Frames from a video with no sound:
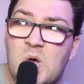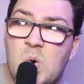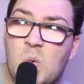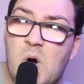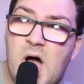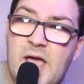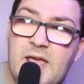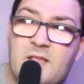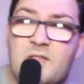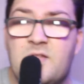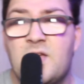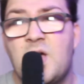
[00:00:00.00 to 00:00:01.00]
Why
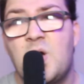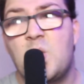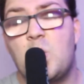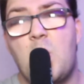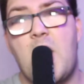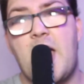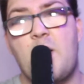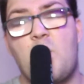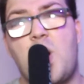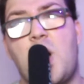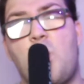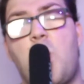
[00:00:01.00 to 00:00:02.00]
is why
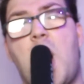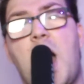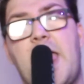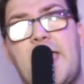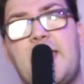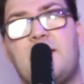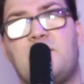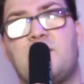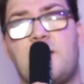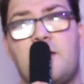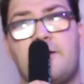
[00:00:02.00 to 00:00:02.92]
why, why is